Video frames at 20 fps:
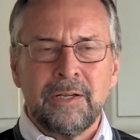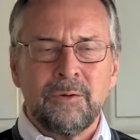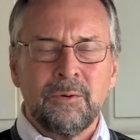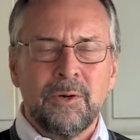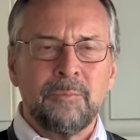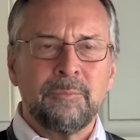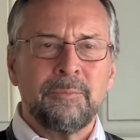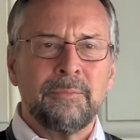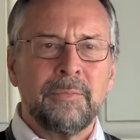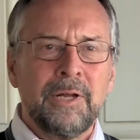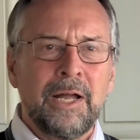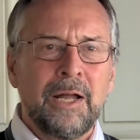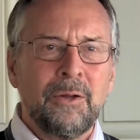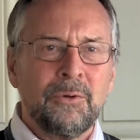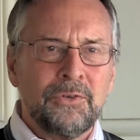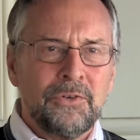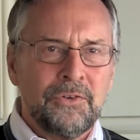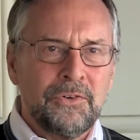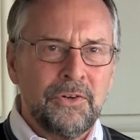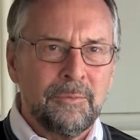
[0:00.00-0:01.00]
our
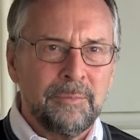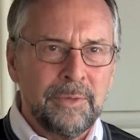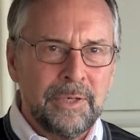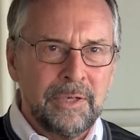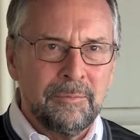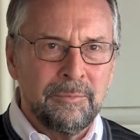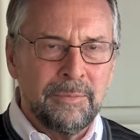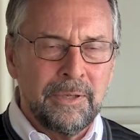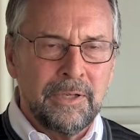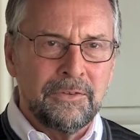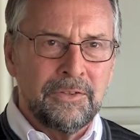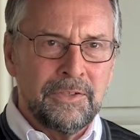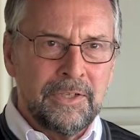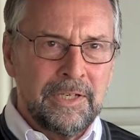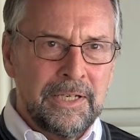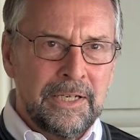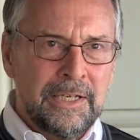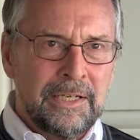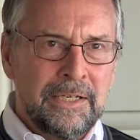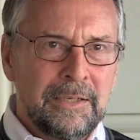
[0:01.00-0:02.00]
houses are being built
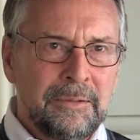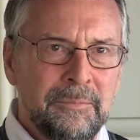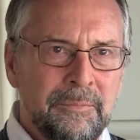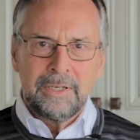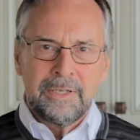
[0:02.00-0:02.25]
today.